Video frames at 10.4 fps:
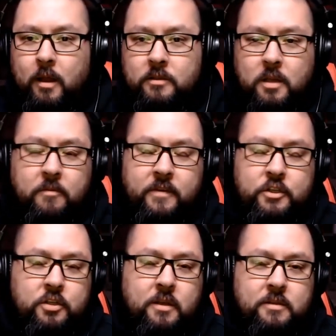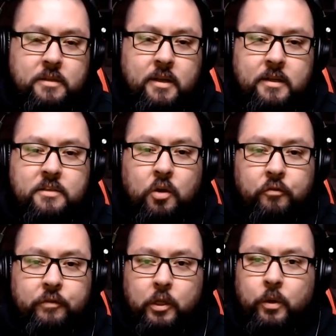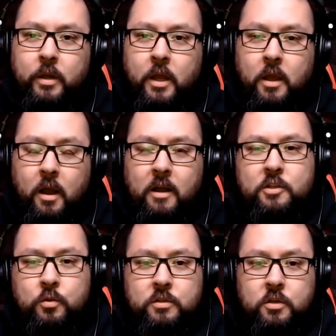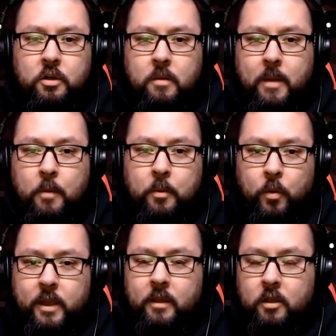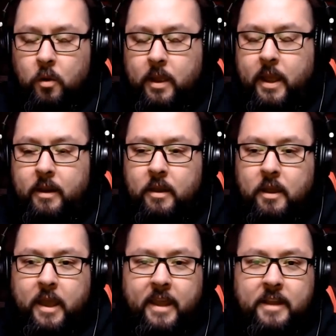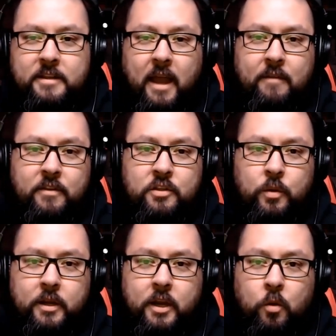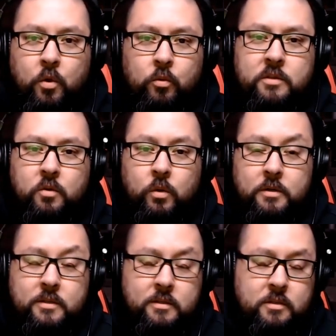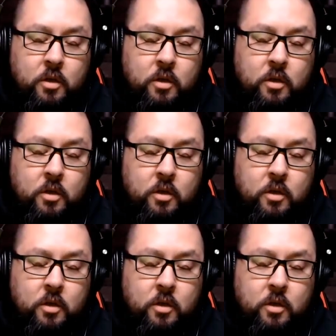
Some of it's just because it is so fluid to a certain amount, but we can go ahead and dive into it here with Russell Wilson.